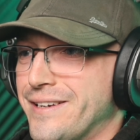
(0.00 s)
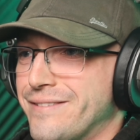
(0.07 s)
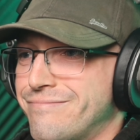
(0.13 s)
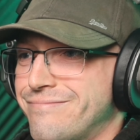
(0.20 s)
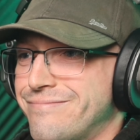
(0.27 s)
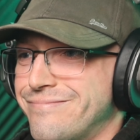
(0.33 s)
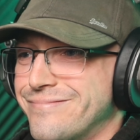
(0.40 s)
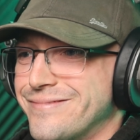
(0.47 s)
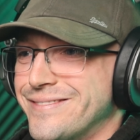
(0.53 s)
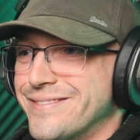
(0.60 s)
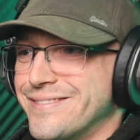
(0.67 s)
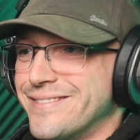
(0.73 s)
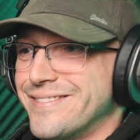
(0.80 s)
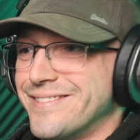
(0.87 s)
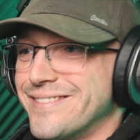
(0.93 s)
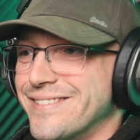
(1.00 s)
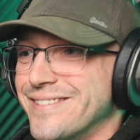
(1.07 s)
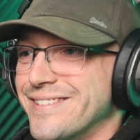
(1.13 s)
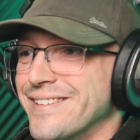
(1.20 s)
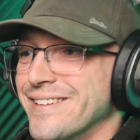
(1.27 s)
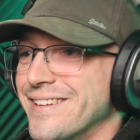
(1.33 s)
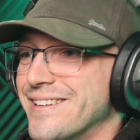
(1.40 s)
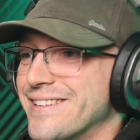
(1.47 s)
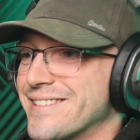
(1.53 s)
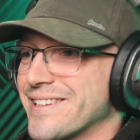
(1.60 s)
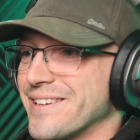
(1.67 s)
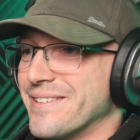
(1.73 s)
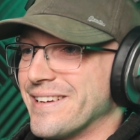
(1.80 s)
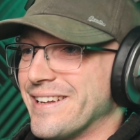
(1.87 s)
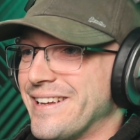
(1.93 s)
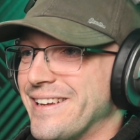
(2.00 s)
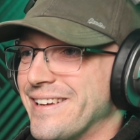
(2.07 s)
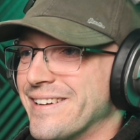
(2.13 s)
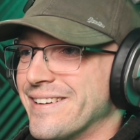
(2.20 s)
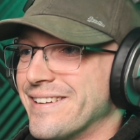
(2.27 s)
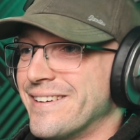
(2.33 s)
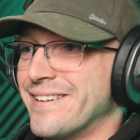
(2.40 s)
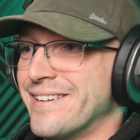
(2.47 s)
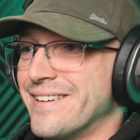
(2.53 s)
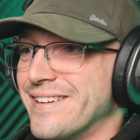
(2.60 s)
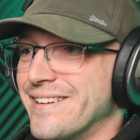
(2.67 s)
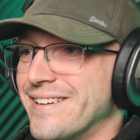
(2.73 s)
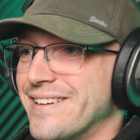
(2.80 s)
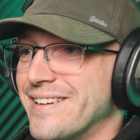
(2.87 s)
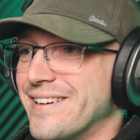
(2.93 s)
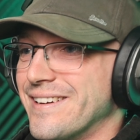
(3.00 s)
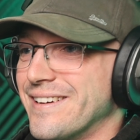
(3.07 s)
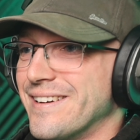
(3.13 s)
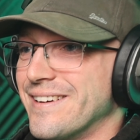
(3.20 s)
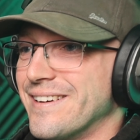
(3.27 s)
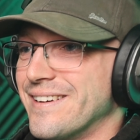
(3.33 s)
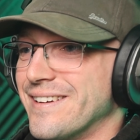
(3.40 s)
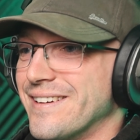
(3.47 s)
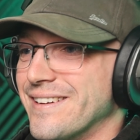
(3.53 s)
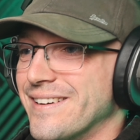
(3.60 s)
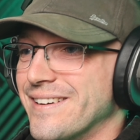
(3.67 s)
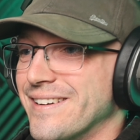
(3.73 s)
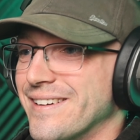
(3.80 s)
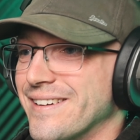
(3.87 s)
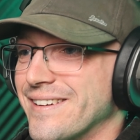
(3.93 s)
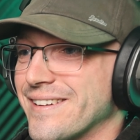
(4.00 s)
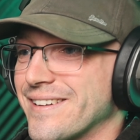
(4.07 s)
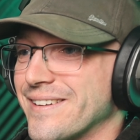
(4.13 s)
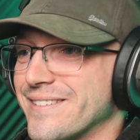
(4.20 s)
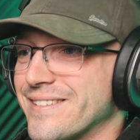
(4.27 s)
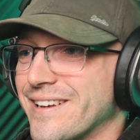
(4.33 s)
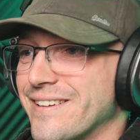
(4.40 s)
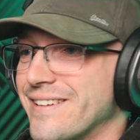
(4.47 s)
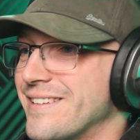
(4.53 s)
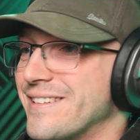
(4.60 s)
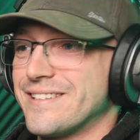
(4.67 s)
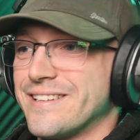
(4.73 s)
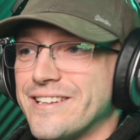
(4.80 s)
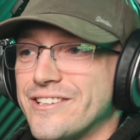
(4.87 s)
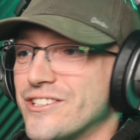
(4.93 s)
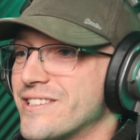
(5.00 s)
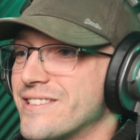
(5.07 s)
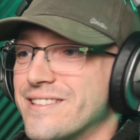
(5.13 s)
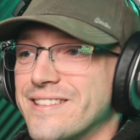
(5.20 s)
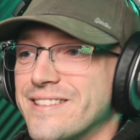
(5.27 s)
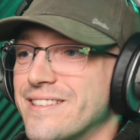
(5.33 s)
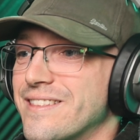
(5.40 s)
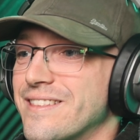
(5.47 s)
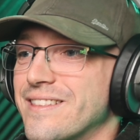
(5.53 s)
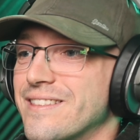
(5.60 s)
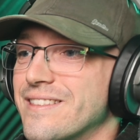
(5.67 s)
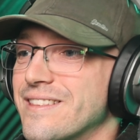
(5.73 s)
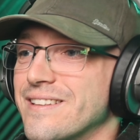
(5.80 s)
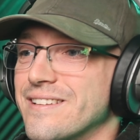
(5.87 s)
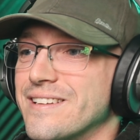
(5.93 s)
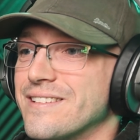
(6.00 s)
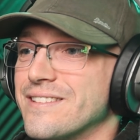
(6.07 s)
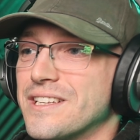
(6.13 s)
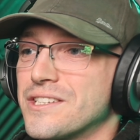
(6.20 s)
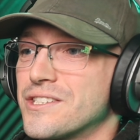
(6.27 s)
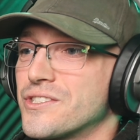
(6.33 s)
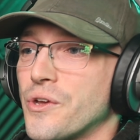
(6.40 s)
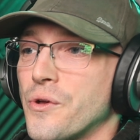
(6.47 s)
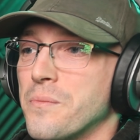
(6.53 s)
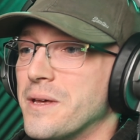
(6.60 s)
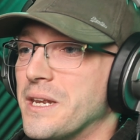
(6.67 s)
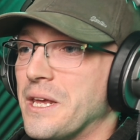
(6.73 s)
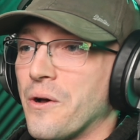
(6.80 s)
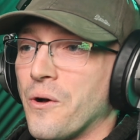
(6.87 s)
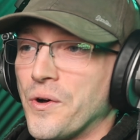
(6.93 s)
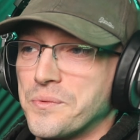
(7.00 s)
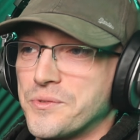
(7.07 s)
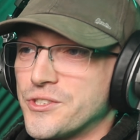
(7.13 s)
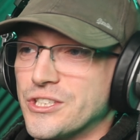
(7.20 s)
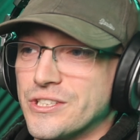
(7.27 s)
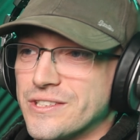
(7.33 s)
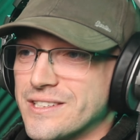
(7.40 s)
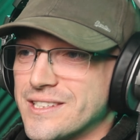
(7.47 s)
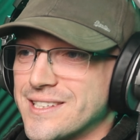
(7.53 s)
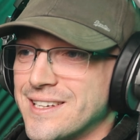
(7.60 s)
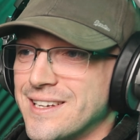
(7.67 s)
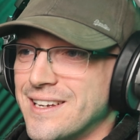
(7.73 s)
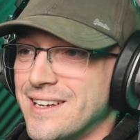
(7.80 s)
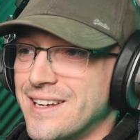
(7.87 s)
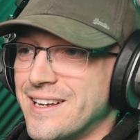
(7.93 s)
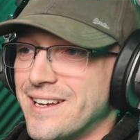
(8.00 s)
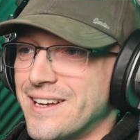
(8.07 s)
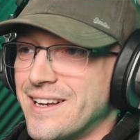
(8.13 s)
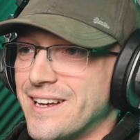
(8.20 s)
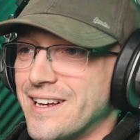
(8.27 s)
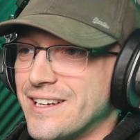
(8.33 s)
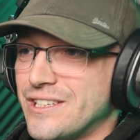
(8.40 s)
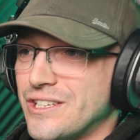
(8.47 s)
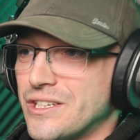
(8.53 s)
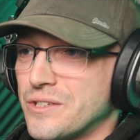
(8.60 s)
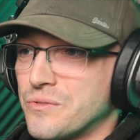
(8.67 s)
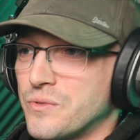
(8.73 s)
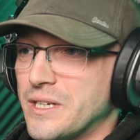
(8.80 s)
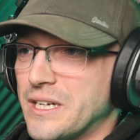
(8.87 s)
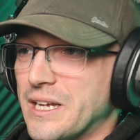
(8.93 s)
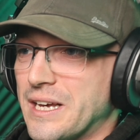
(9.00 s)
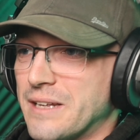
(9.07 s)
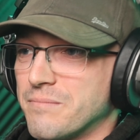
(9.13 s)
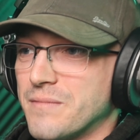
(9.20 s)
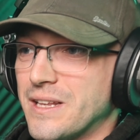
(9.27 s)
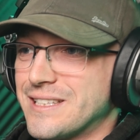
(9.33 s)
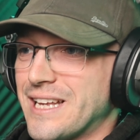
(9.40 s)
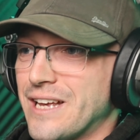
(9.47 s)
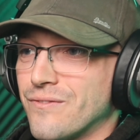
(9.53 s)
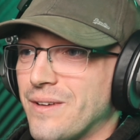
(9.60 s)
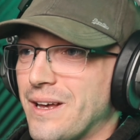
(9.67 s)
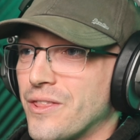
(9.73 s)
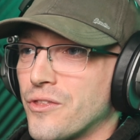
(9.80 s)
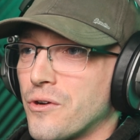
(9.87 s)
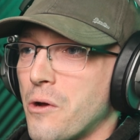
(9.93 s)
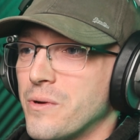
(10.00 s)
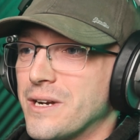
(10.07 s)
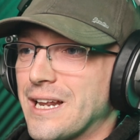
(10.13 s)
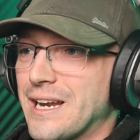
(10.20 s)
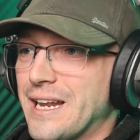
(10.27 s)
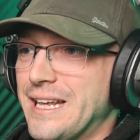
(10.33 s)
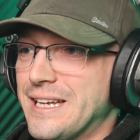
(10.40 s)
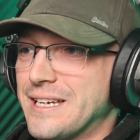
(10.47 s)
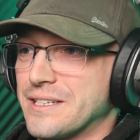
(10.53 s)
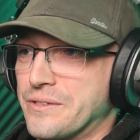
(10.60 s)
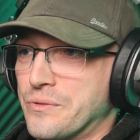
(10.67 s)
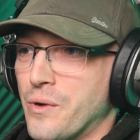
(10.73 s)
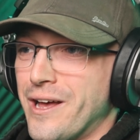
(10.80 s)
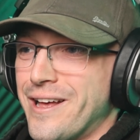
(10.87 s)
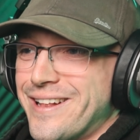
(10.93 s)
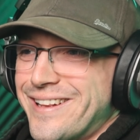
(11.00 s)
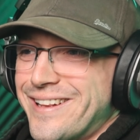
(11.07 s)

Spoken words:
Let's go in here. Go down. Just there's so many options, and you can really, and let's throw in a lake as well.